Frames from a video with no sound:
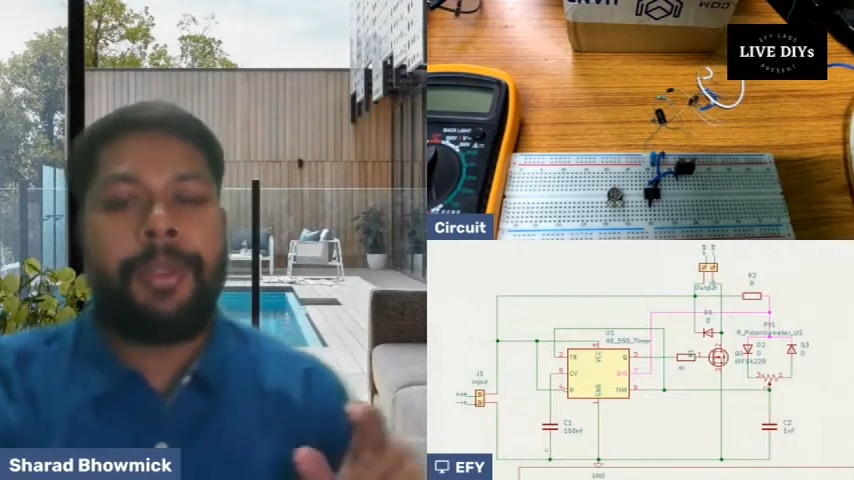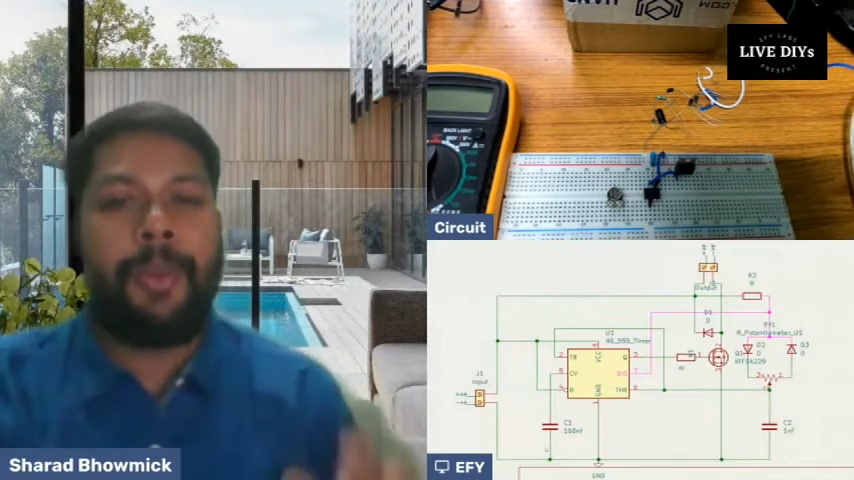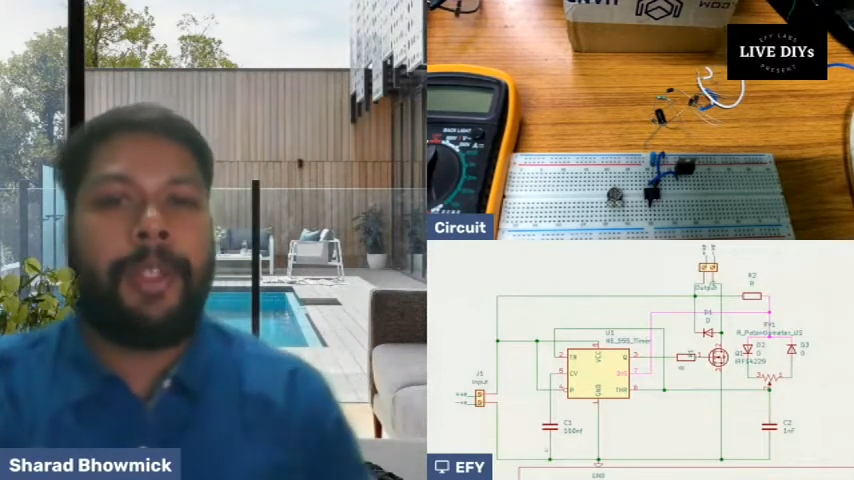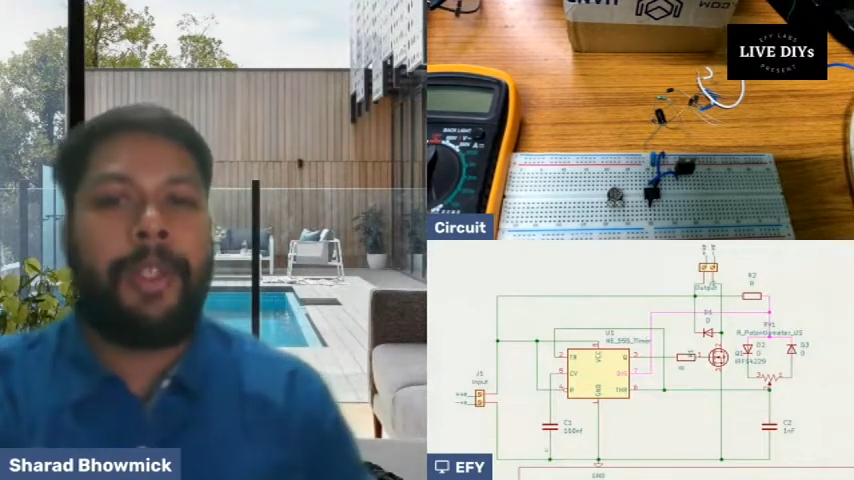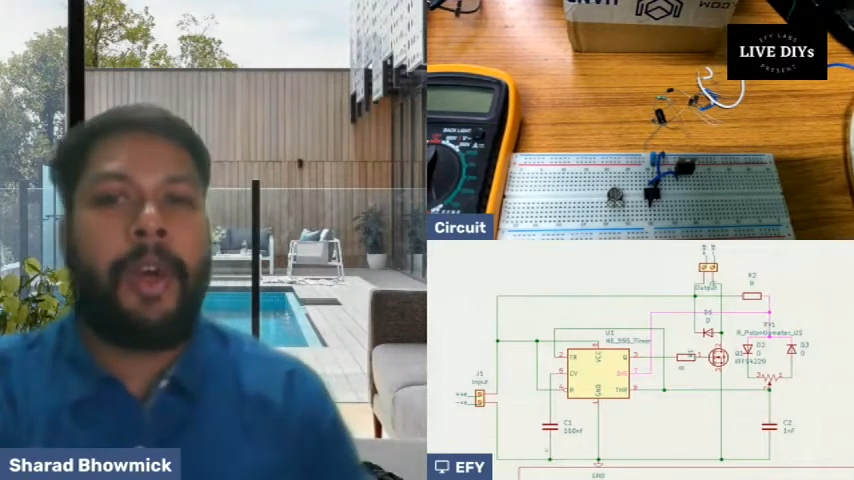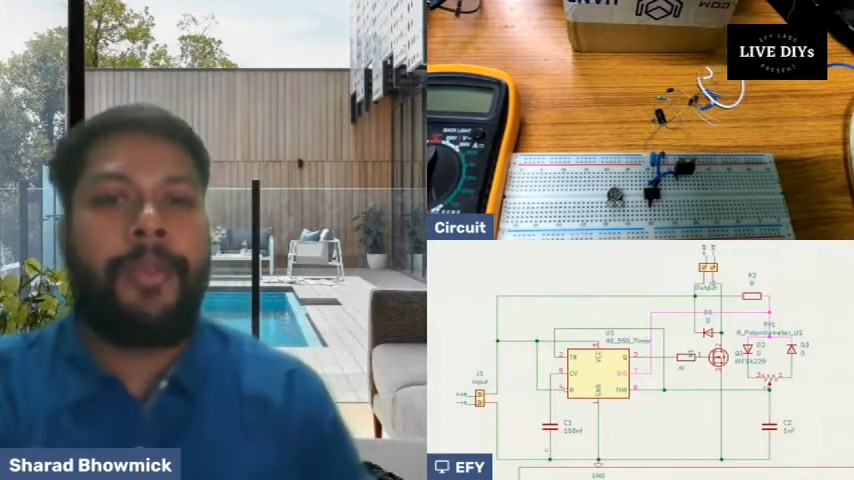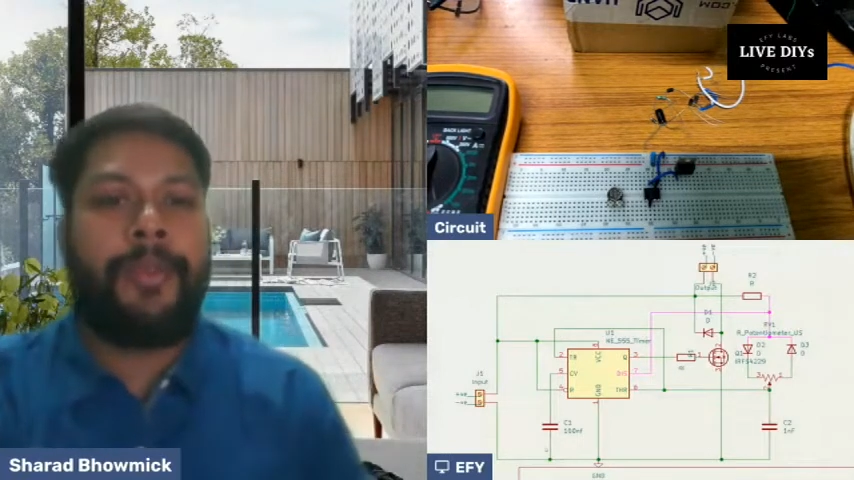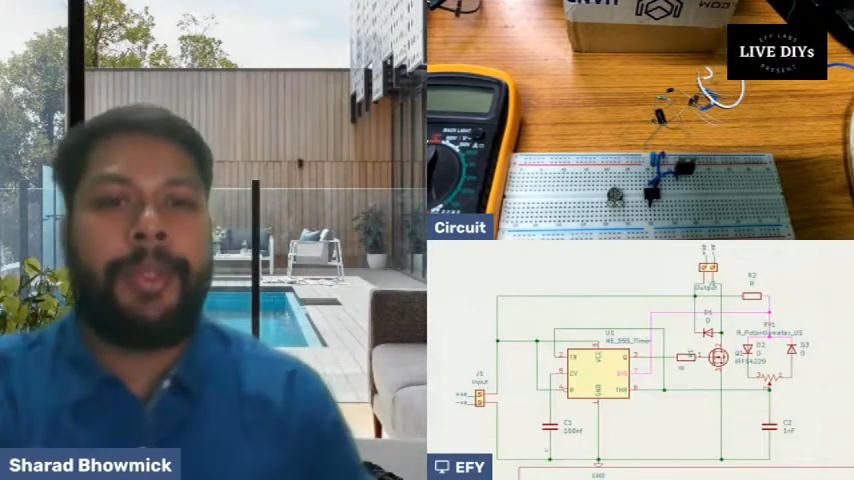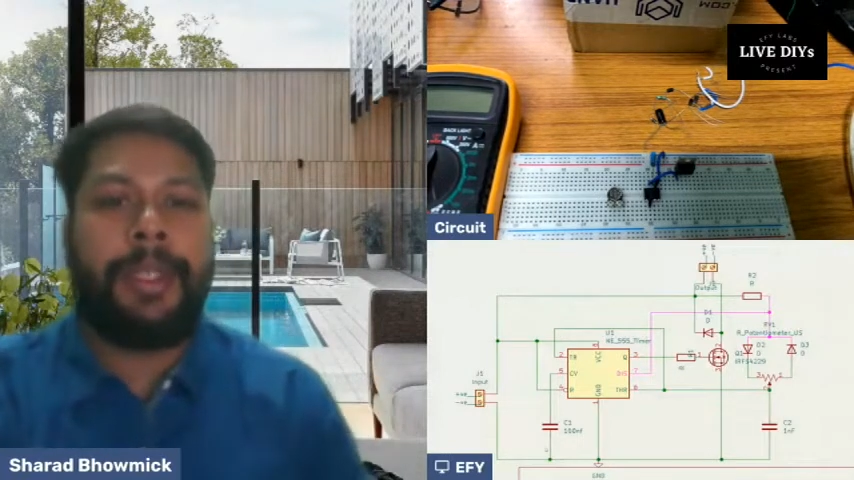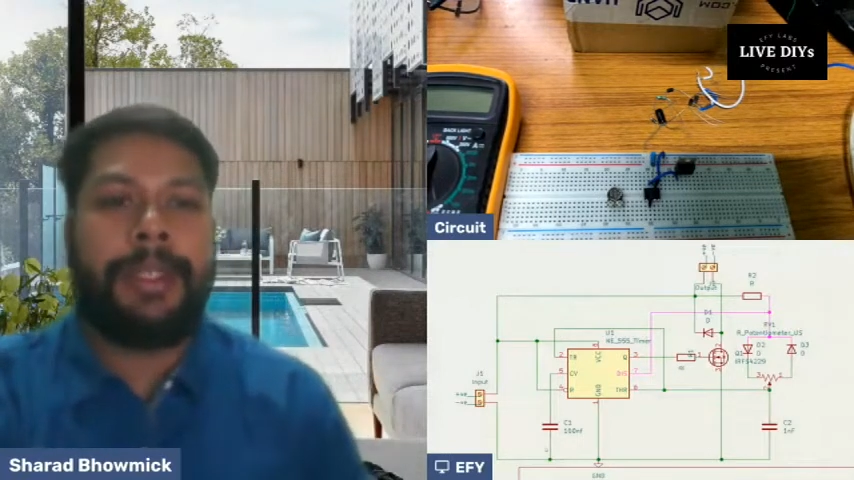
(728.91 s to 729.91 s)
switch off
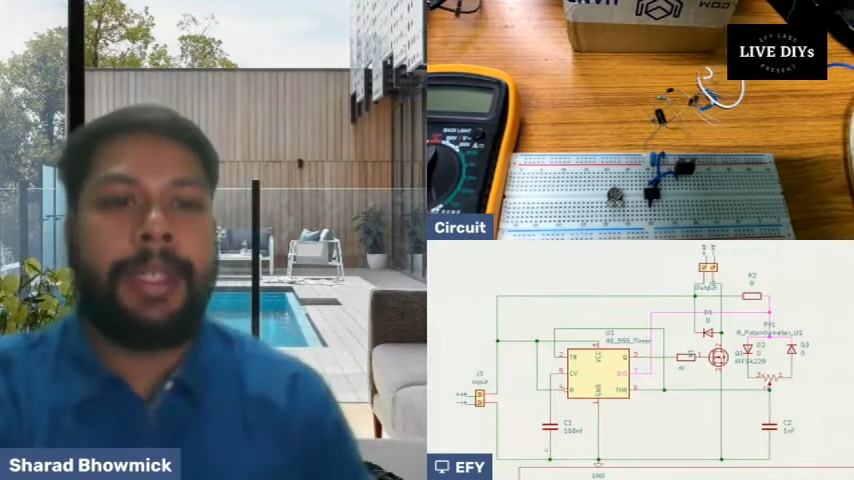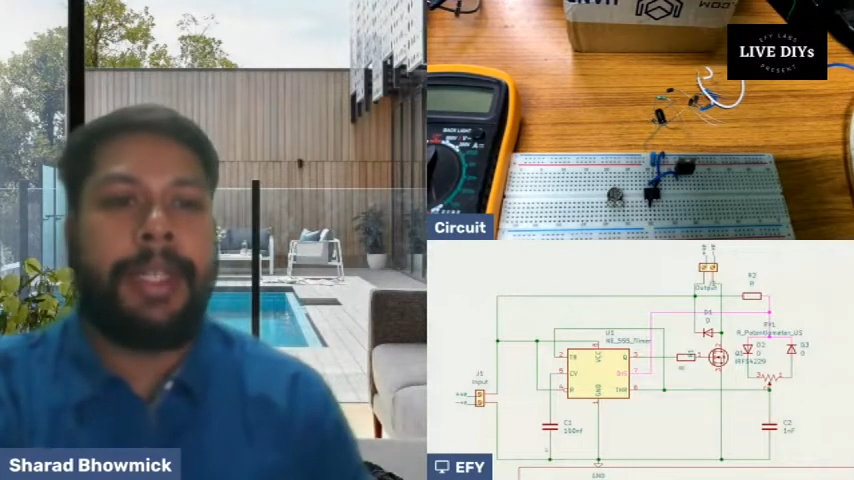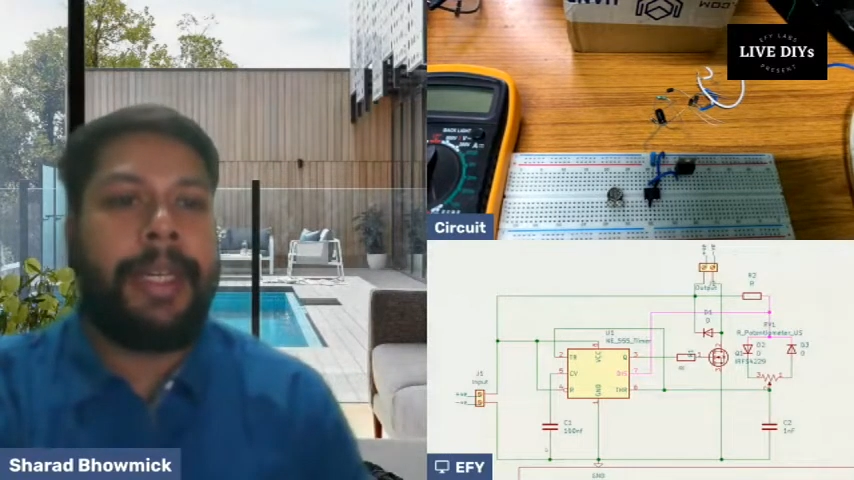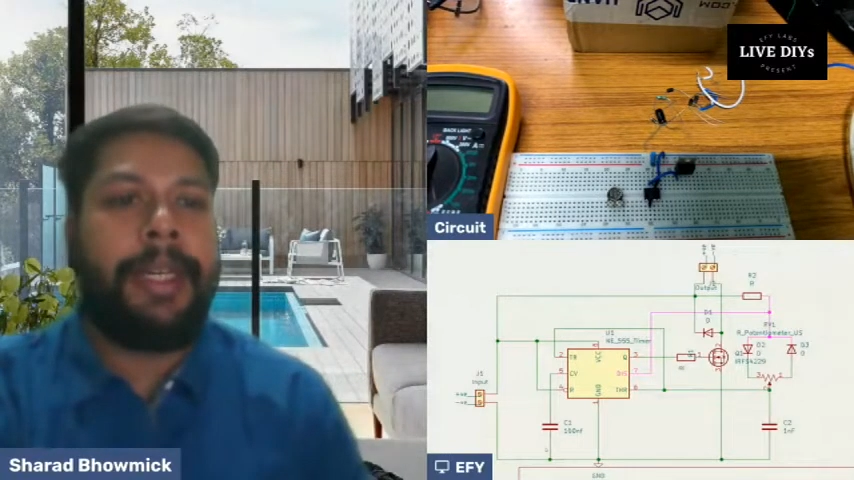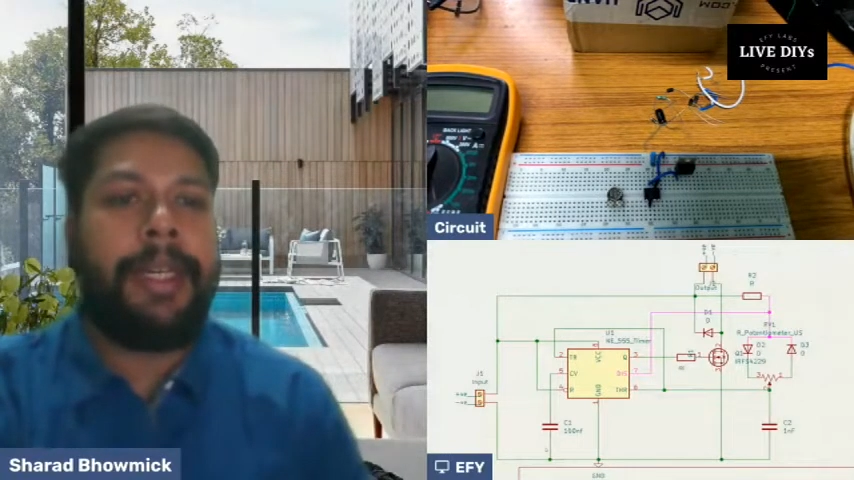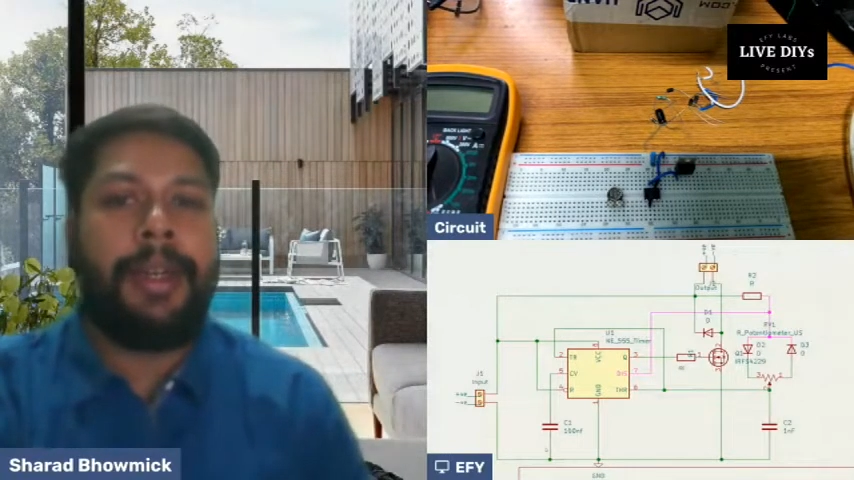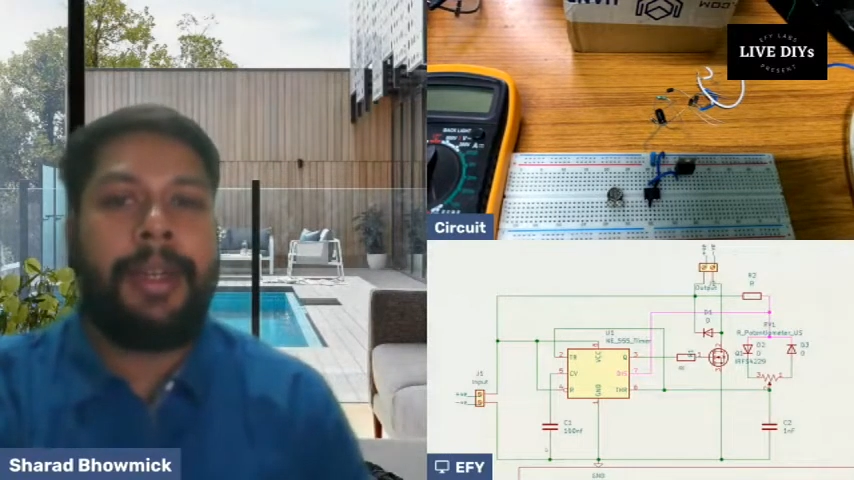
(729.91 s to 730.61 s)
the circuit